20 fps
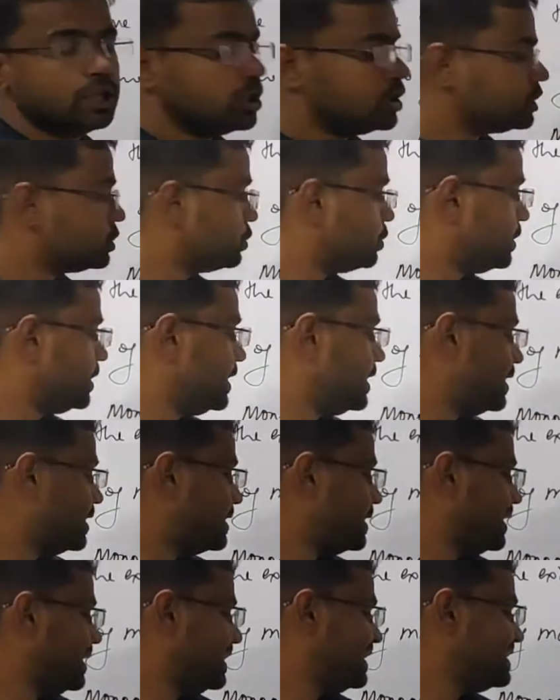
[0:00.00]
So
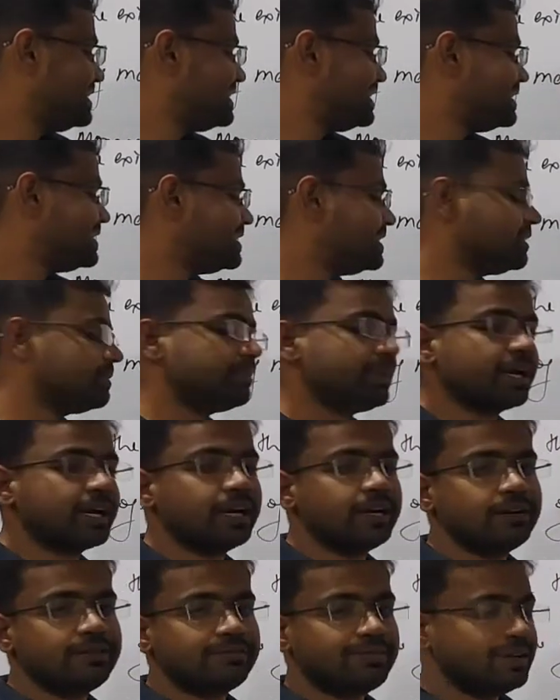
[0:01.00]
here a changing
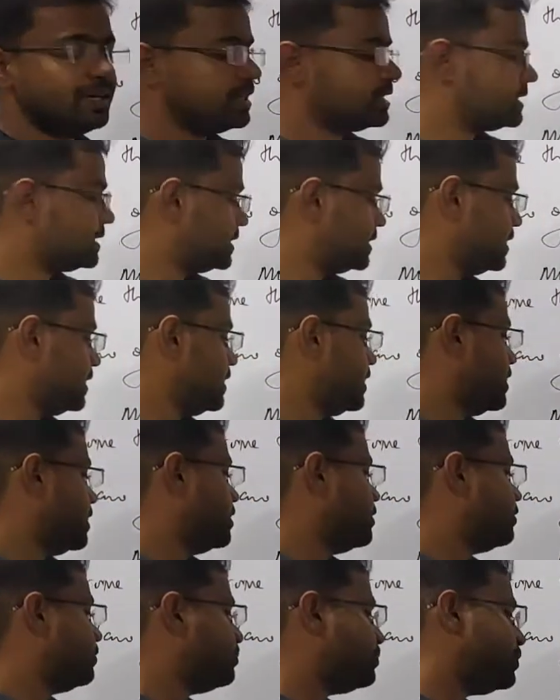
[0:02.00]
magnetic flux
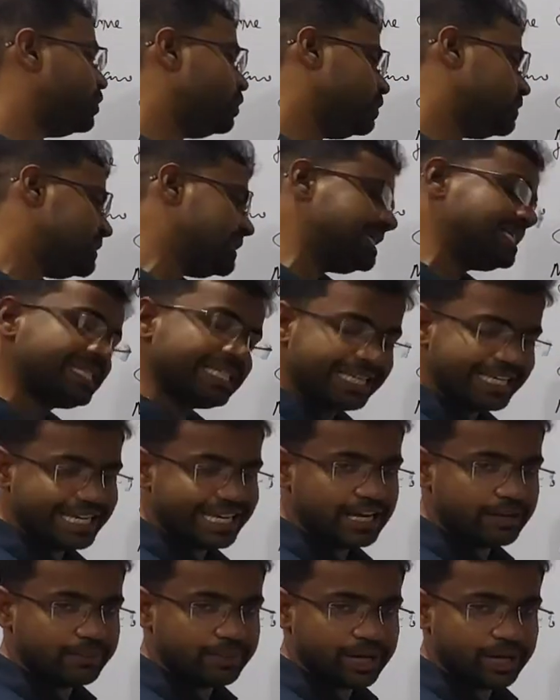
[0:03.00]
produces
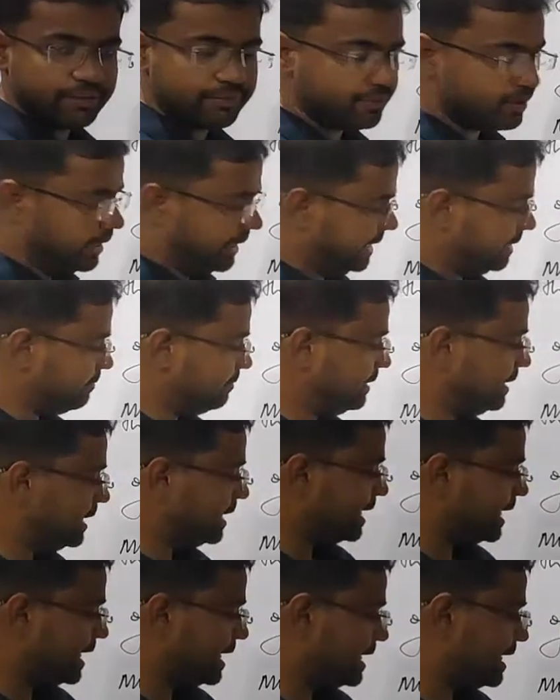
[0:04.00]
EMF, and we
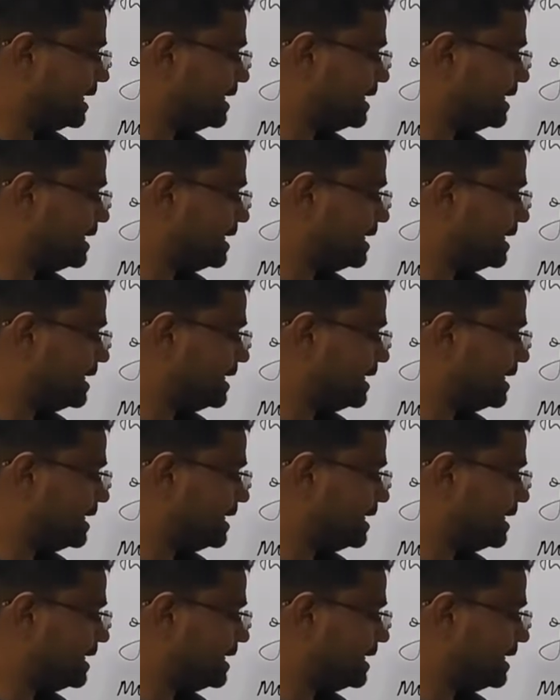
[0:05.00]
can